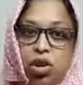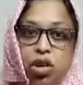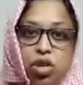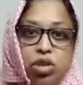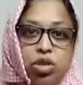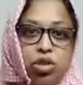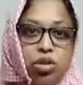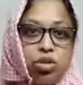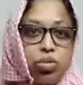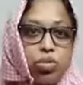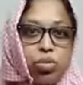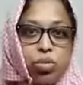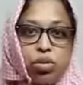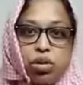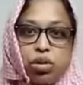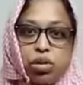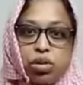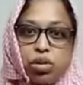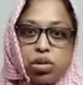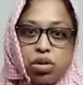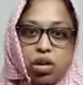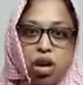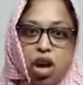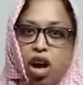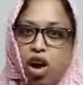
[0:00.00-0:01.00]
college
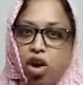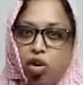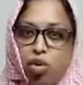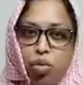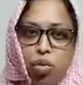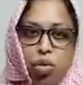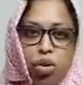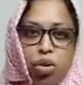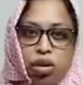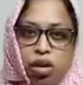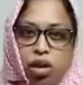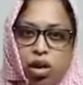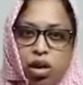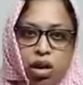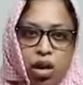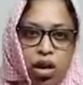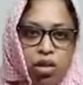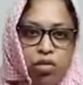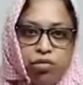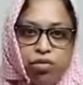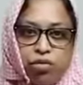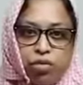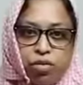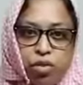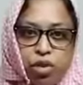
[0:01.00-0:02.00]
students are old
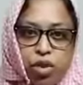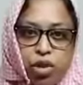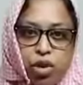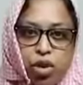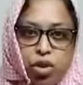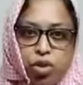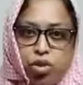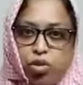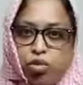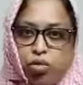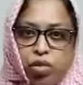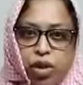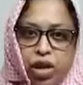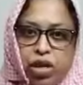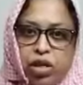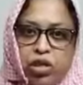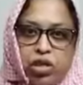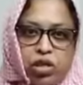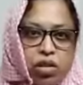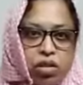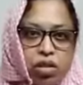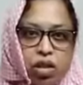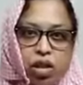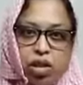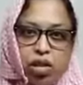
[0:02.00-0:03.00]
enough to
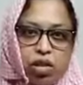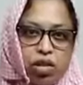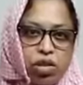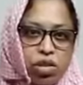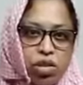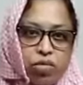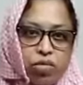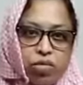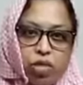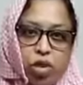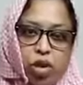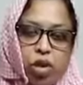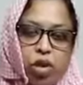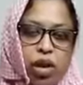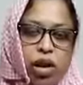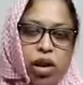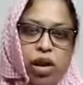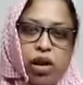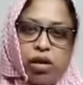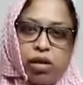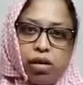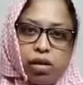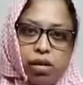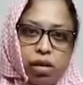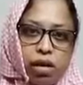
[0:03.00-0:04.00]
face the rigors of
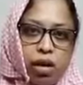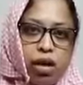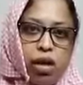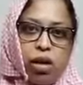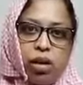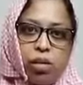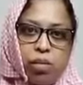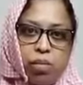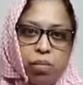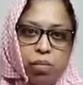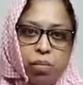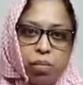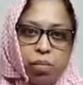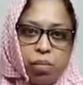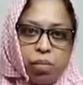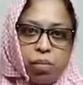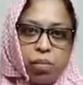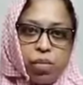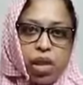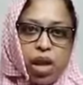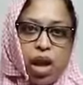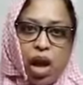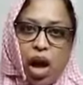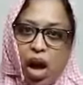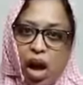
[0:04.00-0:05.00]
online learning
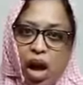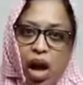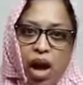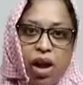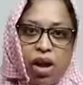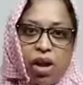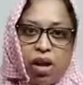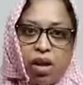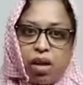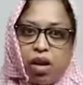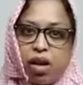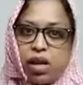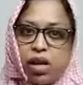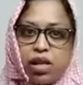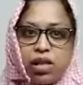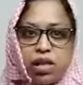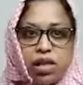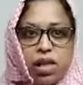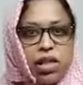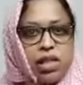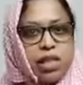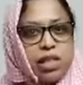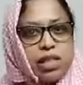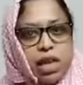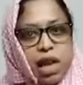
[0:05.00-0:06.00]
and
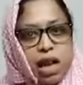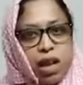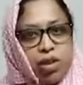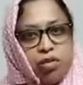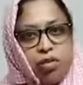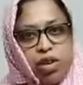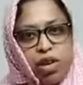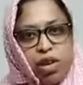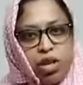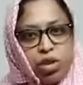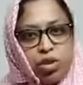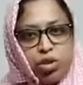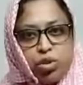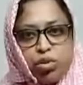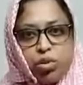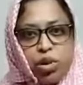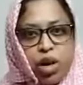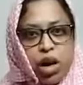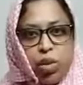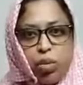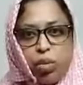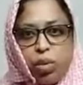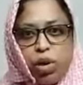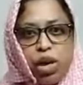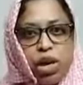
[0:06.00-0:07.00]
tech savvy to
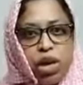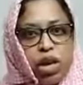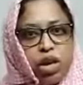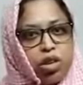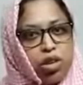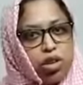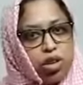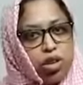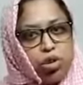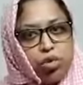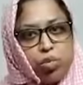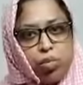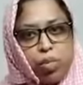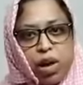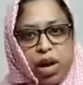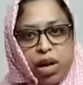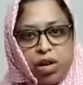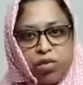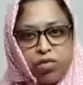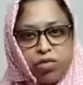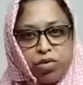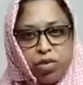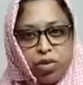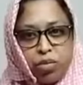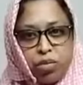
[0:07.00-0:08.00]
navigate the new
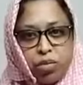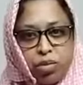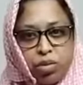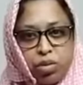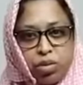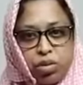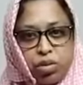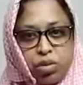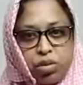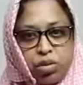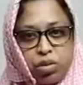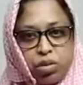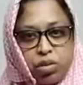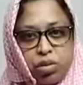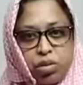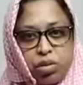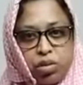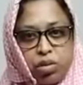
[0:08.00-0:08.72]
platforms.